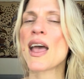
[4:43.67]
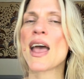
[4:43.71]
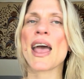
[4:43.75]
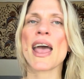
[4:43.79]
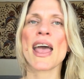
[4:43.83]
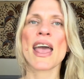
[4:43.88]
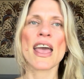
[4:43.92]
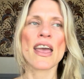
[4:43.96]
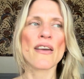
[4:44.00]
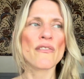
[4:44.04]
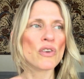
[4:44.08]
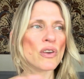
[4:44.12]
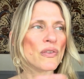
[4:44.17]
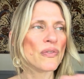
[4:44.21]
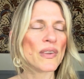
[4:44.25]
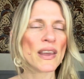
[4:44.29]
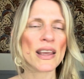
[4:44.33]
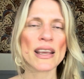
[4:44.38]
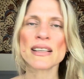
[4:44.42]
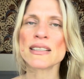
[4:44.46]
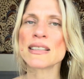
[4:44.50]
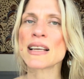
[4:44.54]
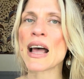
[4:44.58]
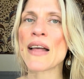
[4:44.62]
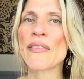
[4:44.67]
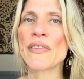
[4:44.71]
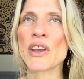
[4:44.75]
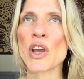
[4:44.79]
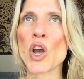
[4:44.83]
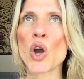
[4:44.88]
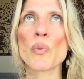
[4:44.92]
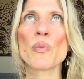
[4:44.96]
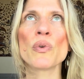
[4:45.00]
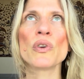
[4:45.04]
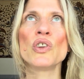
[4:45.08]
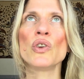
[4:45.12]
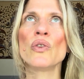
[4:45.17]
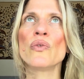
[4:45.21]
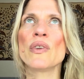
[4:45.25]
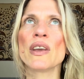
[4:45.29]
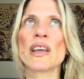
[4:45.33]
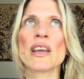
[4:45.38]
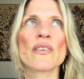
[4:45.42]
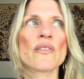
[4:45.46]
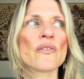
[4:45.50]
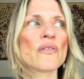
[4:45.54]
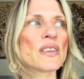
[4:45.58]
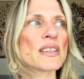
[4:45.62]
Everything is out in the open. You
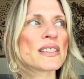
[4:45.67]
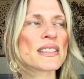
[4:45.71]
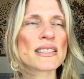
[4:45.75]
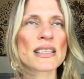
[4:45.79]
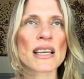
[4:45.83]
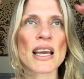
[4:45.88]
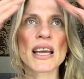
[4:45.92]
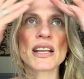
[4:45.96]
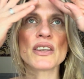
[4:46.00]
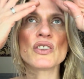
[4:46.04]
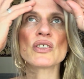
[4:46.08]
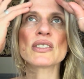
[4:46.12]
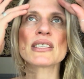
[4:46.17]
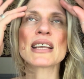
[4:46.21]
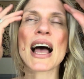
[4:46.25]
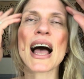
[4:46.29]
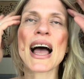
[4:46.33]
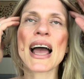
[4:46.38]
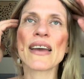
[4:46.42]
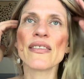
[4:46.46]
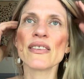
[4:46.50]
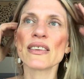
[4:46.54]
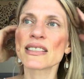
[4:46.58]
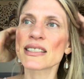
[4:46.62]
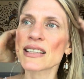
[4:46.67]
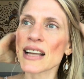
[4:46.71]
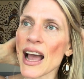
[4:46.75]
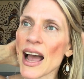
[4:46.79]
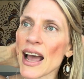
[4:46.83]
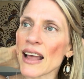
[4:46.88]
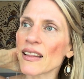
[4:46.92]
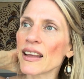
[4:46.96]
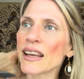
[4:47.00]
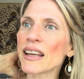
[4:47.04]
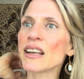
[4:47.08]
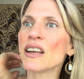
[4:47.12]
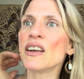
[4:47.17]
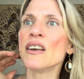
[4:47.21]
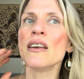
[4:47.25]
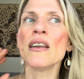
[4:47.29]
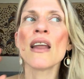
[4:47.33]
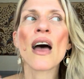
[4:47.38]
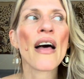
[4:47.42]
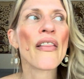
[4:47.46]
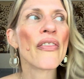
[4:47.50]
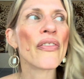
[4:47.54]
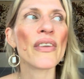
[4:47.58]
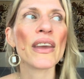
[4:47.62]
think of the sun just high in the sky, like
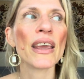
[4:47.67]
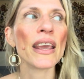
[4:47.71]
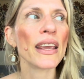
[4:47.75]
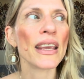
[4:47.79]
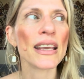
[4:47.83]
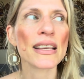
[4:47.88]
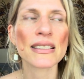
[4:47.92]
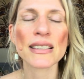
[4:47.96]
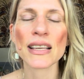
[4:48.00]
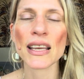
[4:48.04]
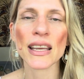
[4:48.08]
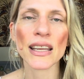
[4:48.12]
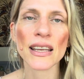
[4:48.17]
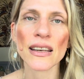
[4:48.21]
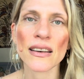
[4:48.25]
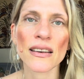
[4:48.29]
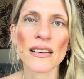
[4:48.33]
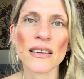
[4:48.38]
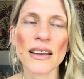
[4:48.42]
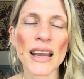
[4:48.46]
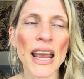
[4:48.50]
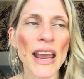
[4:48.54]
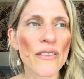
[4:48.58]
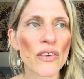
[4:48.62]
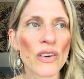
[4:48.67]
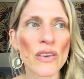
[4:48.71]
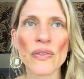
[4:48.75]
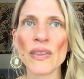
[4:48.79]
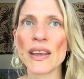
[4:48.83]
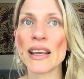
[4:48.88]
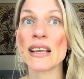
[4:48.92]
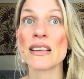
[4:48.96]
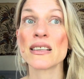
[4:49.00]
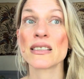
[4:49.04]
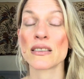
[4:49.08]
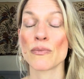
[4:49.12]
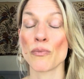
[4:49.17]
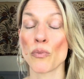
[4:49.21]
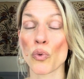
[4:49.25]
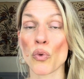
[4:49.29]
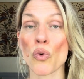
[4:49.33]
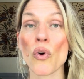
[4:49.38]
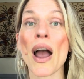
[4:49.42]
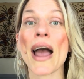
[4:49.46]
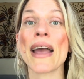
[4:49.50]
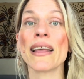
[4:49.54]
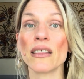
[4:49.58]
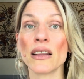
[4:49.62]
nothing is hidden. Everything is
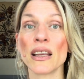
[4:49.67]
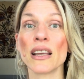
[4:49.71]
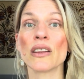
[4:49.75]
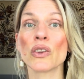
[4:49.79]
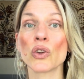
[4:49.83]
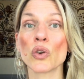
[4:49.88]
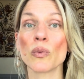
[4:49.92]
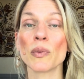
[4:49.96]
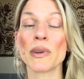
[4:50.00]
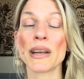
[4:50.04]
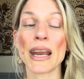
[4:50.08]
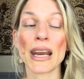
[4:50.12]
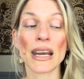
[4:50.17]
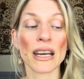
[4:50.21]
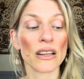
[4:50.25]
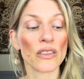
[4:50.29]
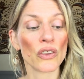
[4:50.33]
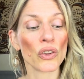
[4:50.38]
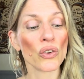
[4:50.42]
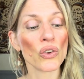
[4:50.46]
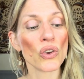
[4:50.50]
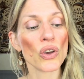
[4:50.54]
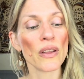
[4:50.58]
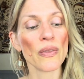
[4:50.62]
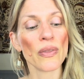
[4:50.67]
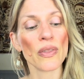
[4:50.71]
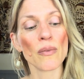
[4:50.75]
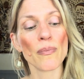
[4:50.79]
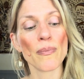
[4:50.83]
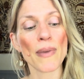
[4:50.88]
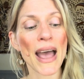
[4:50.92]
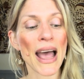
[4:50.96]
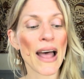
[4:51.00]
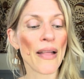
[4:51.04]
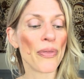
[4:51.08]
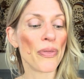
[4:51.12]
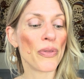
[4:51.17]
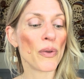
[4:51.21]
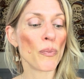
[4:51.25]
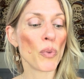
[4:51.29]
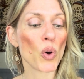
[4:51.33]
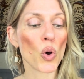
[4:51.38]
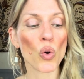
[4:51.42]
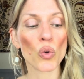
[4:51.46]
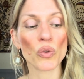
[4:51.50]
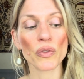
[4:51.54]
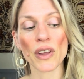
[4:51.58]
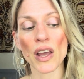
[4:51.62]
brightly illuminated. The good, the bad, the
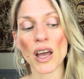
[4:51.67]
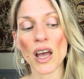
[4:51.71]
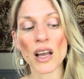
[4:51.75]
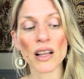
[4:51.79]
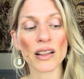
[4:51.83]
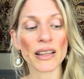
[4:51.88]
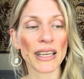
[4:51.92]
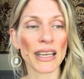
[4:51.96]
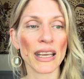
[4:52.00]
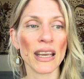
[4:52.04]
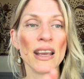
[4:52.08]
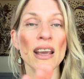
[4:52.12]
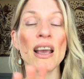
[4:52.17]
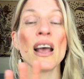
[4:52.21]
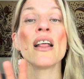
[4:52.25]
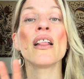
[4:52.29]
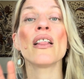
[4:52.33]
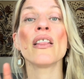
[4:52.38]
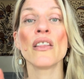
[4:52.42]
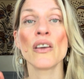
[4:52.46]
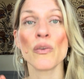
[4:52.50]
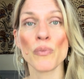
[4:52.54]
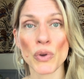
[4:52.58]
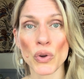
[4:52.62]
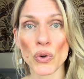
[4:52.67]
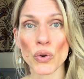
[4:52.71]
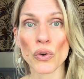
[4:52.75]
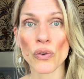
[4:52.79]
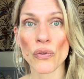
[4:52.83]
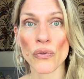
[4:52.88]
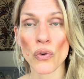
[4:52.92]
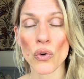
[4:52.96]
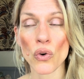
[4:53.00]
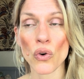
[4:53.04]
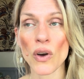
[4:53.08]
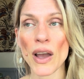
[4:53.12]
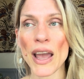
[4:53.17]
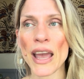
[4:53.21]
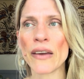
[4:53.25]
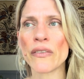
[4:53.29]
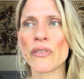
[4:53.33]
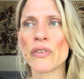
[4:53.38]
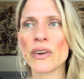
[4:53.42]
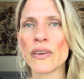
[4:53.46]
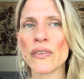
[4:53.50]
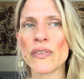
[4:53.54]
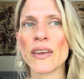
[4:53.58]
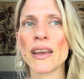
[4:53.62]
bold, the ugly, the beautiful.
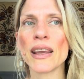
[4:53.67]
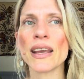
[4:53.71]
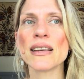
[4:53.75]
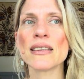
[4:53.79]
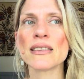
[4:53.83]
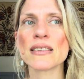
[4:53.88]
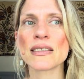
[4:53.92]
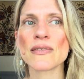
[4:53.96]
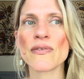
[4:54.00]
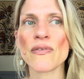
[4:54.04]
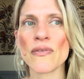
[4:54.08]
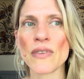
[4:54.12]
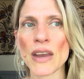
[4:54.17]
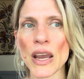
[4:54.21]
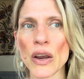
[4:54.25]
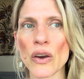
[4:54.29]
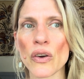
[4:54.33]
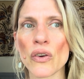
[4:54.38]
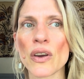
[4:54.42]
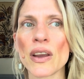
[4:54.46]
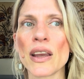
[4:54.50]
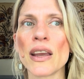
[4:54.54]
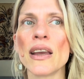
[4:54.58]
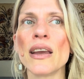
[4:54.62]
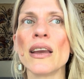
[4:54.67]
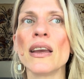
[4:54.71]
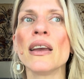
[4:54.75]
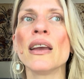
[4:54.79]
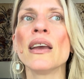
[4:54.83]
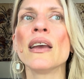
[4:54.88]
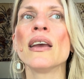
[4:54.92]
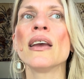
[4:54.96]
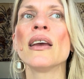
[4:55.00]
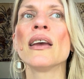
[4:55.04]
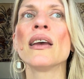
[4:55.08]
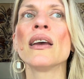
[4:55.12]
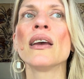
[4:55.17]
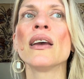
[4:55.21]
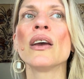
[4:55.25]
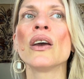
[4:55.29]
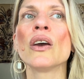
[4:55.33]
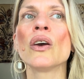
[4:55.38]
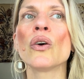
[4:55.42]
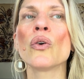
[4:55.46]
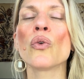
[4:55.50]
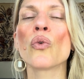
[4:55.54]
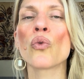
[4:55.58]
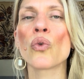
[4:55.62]
Everything is very
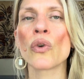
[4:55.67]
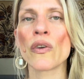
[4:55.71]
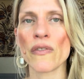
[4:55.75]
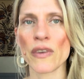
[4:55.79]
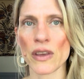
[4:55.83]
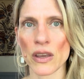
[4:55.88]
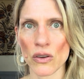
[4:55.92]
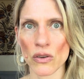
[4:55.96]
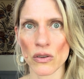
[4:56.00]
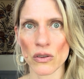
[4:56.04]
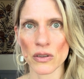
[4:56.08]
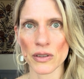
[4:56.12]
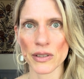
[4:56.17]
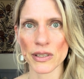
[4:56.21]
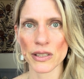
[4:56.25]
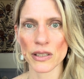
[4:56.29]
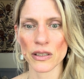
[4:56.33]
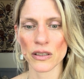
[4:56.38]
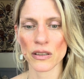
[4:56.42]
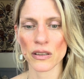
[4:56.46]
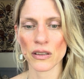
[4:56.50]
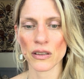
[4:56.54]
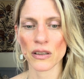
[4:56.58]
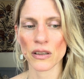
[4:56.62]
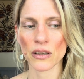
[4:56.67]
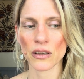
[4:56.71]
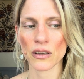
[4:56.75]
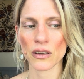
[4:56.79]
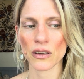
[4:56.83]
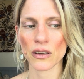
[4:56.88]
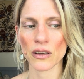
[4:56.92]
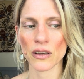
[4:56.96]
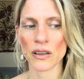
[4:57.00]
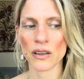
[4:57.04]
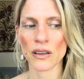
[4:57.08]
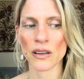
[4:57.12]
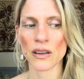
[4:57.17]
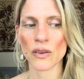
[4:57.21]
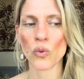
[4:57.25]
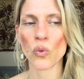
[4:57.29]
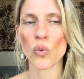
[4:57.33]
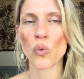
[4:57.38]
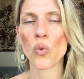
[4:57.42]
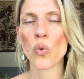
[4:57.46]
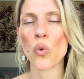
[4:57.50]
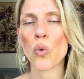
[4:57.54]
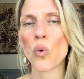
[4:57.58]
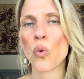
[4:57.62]
revealed.
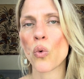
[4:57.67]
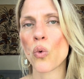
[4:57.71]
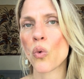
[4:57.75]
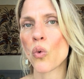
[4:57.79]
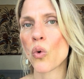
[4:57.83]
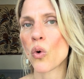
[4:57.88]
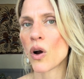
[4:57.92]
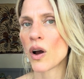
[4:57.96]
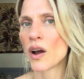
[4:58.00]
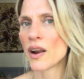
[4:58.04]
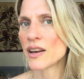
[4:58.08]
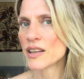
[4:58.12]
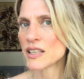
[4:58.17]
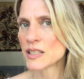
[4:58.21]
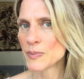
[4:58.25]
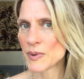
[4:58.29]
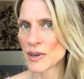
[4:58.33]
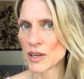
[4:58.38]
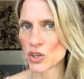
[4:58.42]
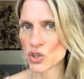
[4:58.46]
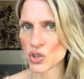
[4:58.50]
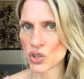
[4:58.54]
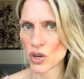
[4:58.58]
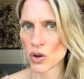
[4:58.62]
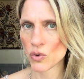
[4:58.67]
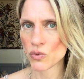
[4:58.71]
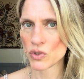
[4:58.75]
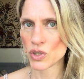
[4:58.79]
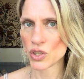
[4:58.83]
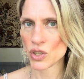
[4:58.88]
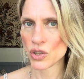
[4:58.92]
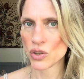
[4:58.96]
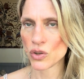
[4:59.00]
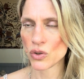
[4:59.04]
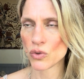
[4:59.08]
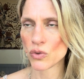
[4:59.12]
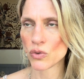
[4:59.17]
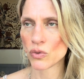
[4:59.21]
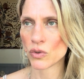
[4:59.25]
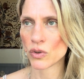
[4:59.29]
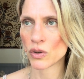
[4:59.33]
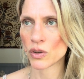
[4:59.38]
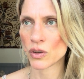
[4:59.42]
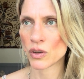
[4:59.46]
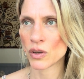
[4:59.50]
What is being shown to you